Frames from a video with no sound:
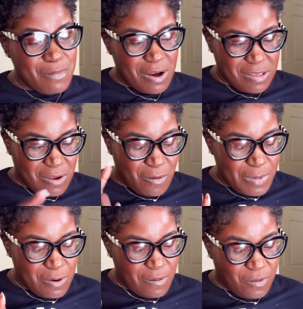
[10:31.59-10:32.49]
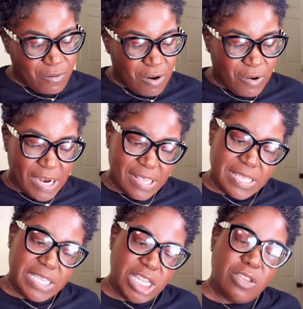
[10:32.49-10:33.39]
box down below if you've already
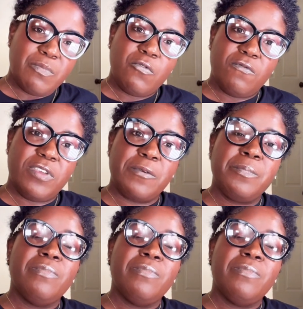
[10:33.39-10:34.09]
seen the movie.